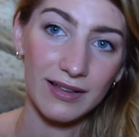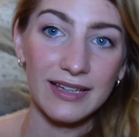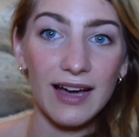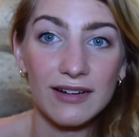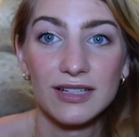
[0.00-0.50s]
I
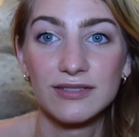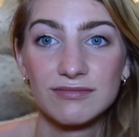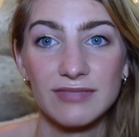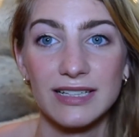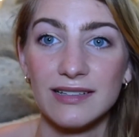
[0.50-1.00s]
don't know,
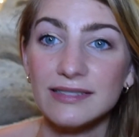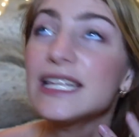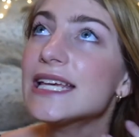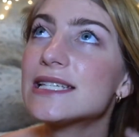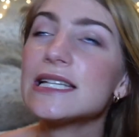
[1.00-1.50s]
like
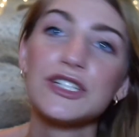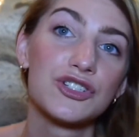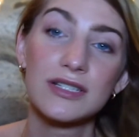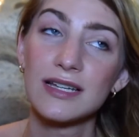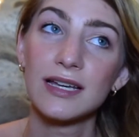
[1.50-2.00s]
least
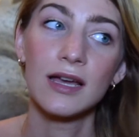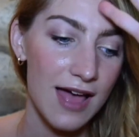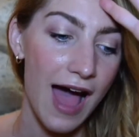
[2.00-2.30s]
interesting.